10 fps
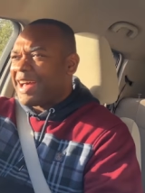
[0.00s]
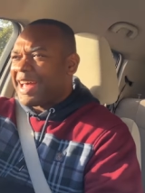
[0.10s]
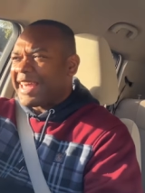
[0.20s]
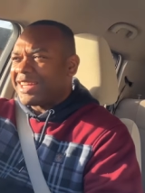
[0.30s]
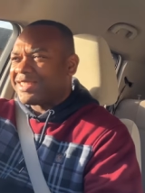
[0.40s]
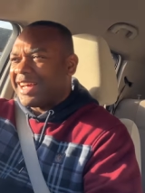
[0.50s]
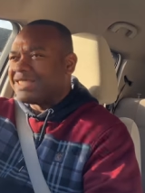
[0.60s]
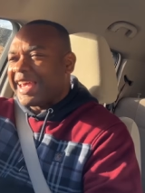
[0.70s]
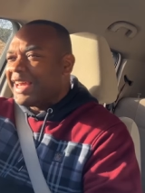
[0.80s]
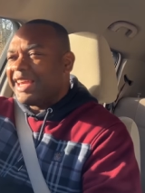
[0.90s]
I guess, a
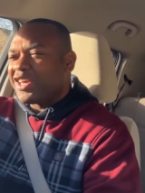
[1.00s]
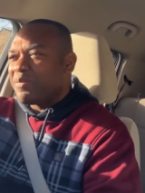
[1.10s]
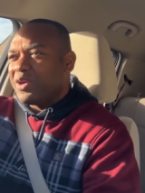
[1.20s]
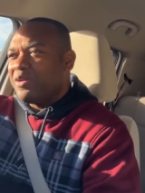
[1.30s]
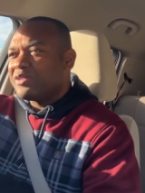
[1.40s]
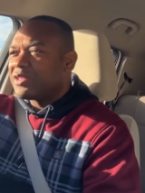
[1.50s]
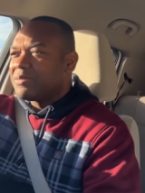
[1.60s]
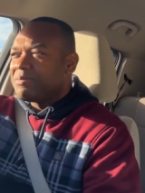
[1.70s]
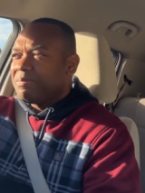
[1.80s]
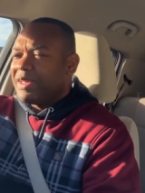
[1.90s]
daily commute.
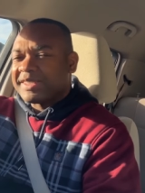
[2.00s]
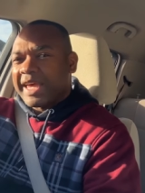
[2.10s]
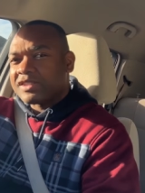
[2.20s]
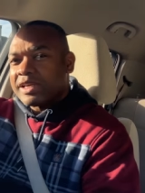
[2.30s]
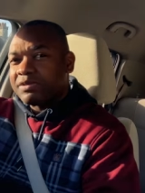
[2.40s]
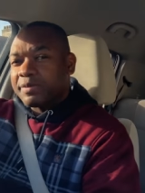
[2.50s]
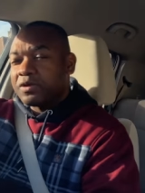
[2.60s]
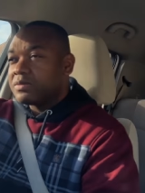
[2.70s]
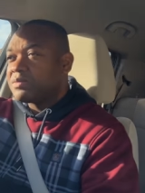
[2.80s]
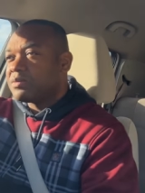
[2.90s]
Is that acceptable?